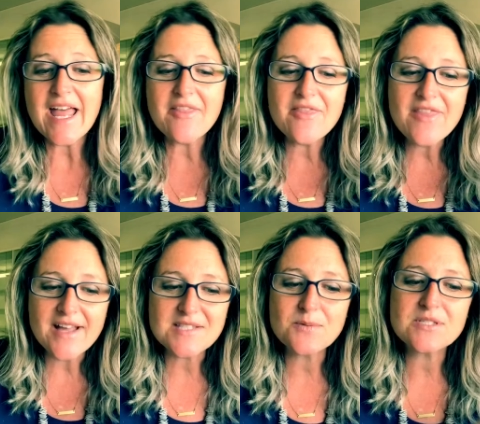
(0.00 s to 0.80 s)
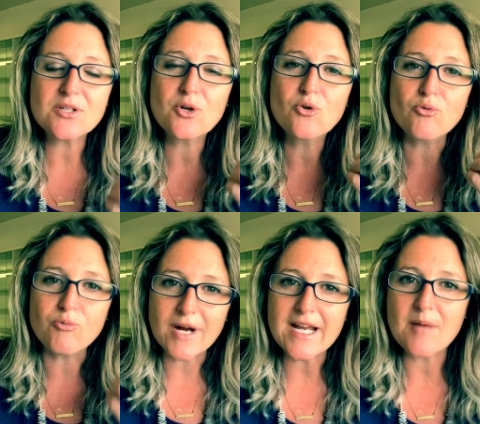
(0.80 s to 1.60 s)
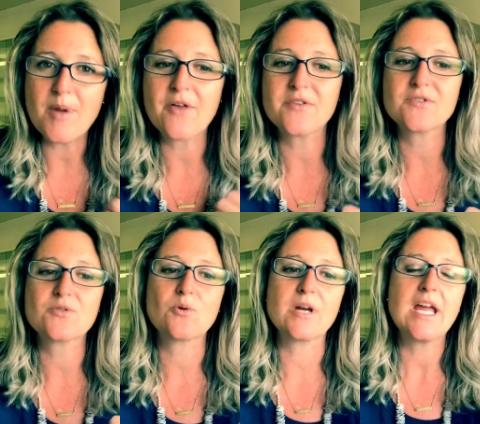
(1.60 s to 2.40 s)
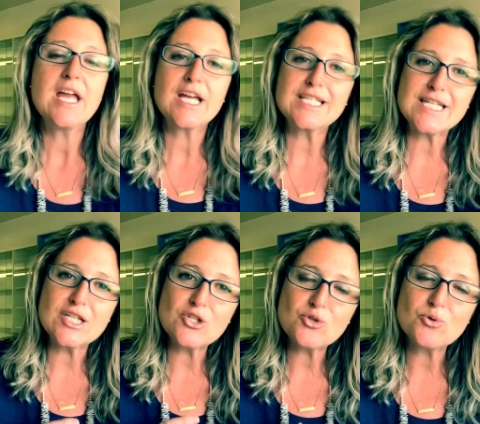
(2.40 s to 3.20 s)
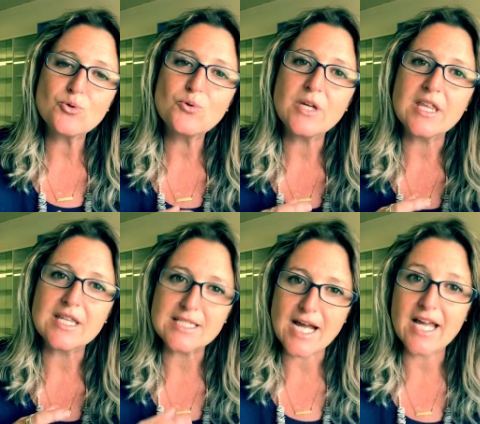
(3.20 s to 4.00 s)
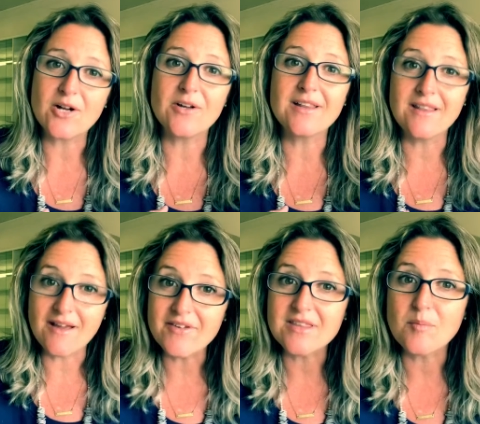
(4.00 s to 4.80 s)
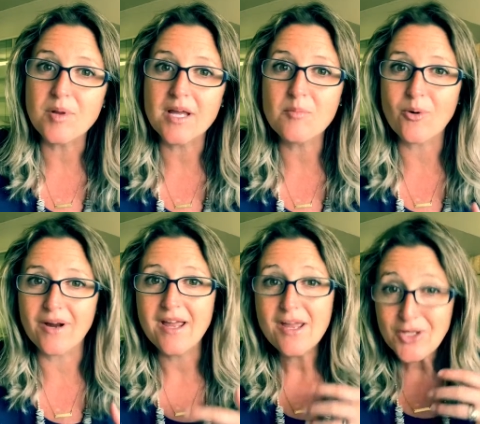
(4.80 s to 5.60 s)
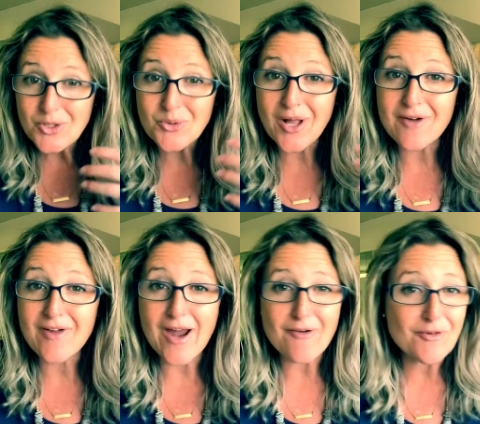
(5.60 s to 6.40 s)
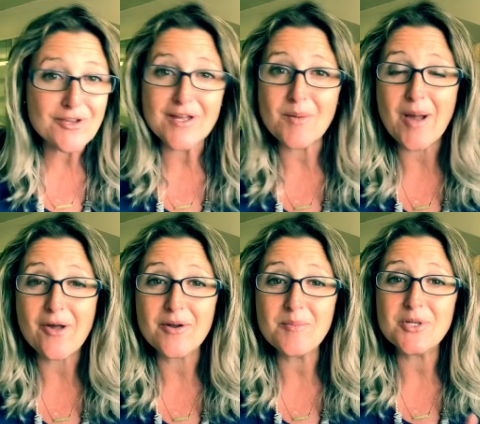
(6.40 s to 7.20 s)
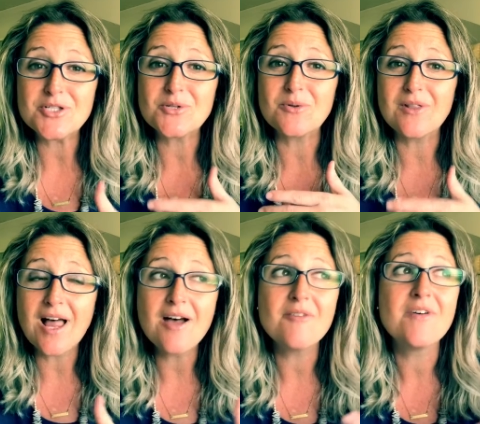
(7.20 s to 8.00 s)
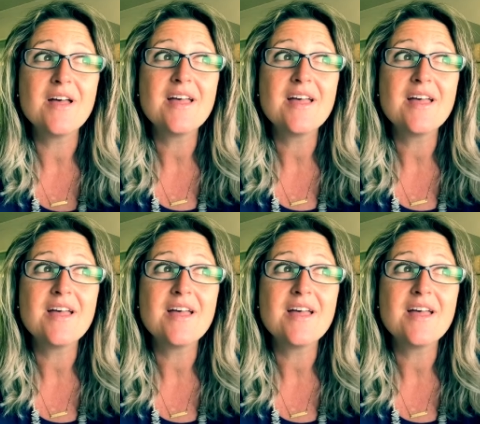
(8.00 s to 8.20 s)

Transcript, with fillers: And that's what's great about this story because it is truly the title, Loving the Playboy. You love everything about him, but you love